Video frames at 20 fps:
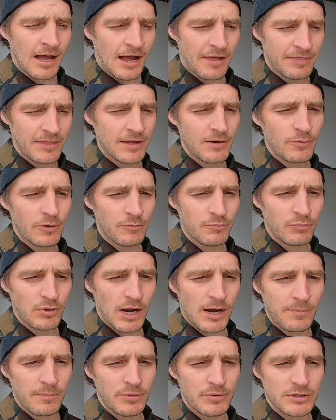I think with
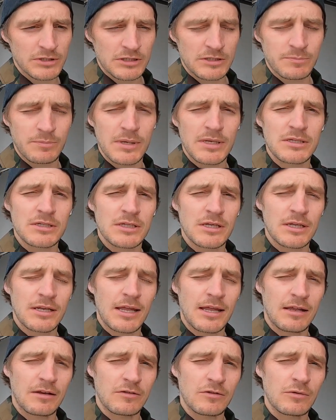proper suspension
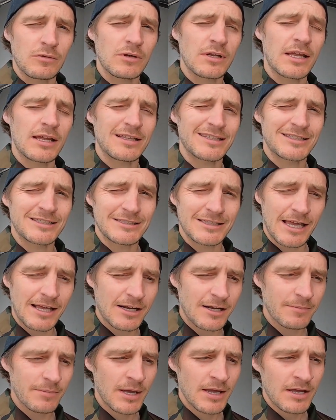and tuning and
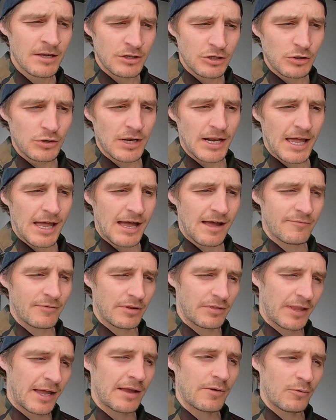setup, you can have a
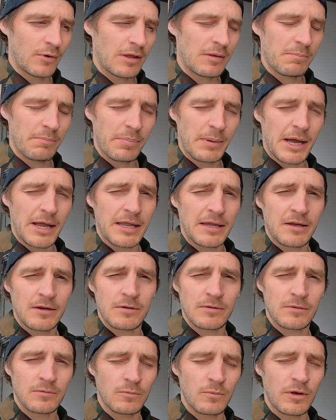lightweight bike
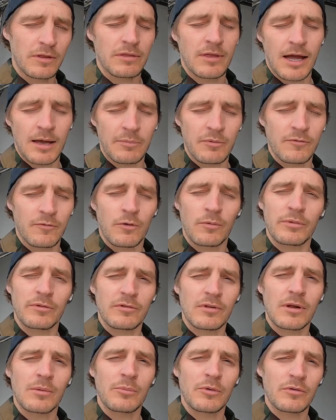with high
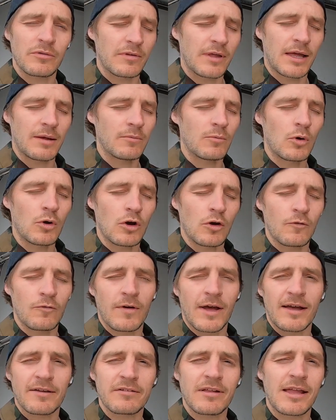performance numbers that will go
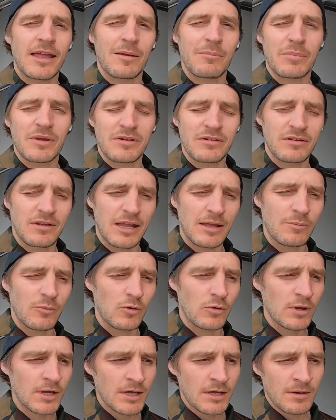fast and be
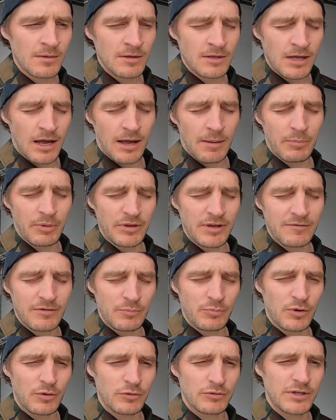stable. I believe the
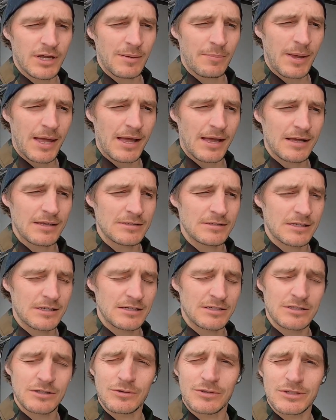prototype has a
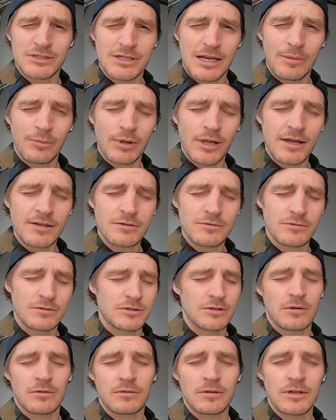steering stabilizer, and
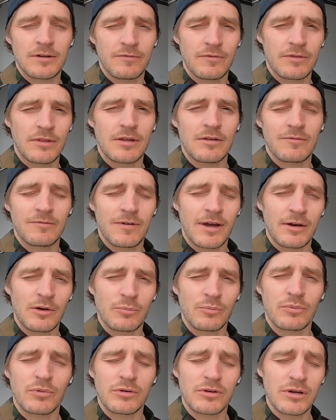so if the final
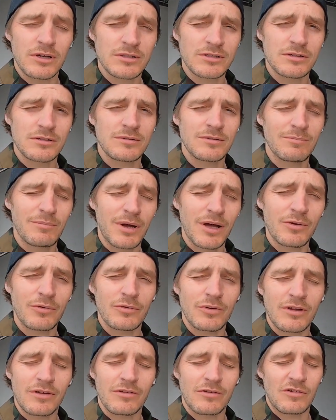production model
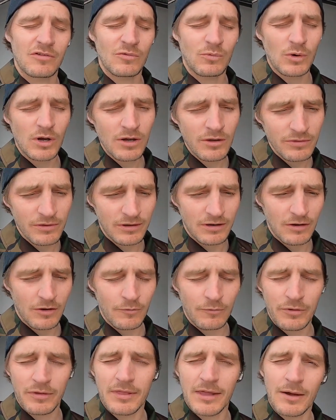does as well, then
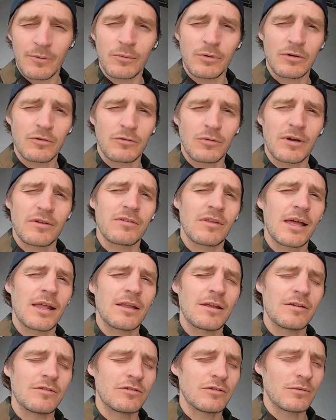hopefully that would address that
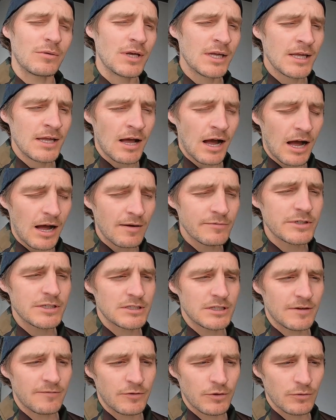issue.
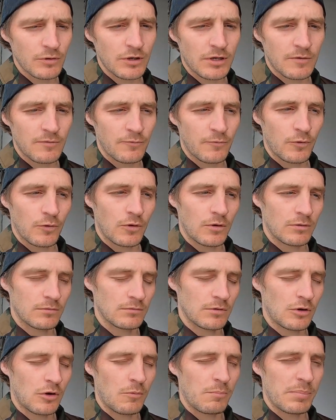Obviously, if you're looking for
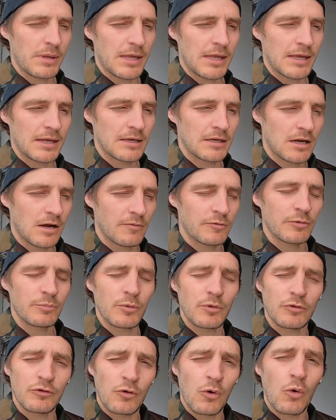you know a big,
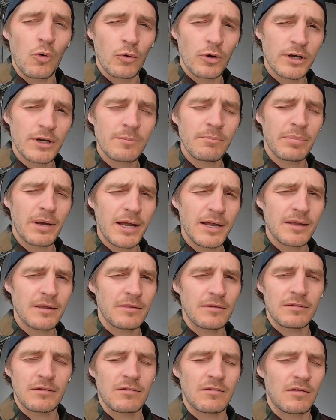comfortable touring bike,
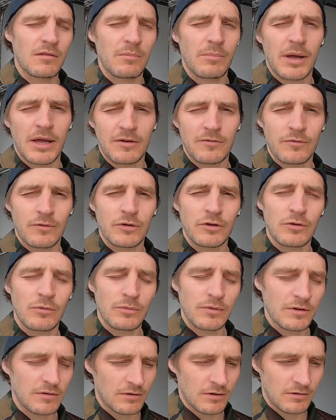this isn't the bike for you.
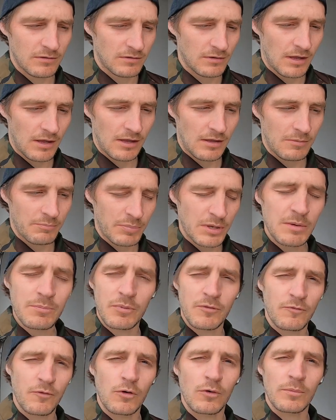This is a peak
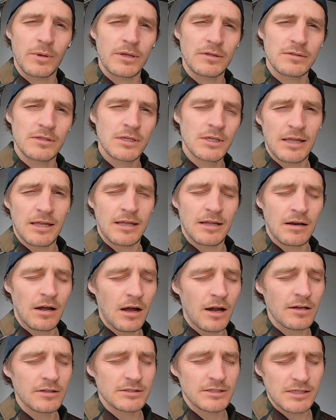performance, and
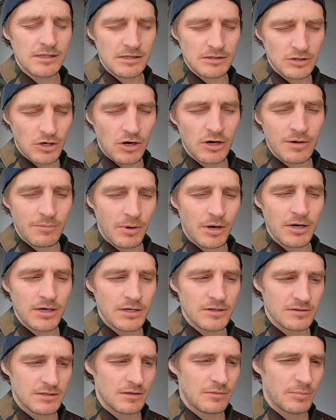honestly, the target
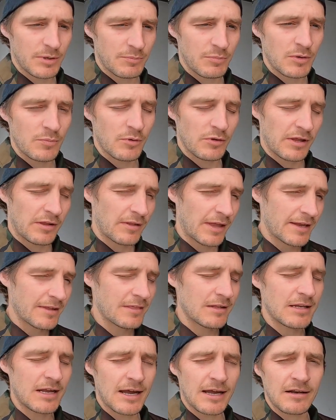market is going to be people that like
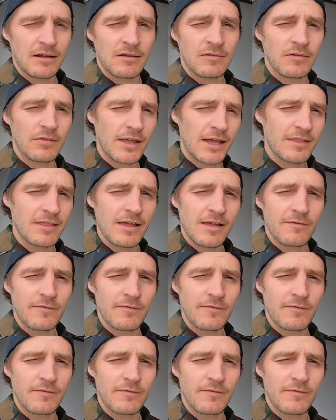the Dynas, like the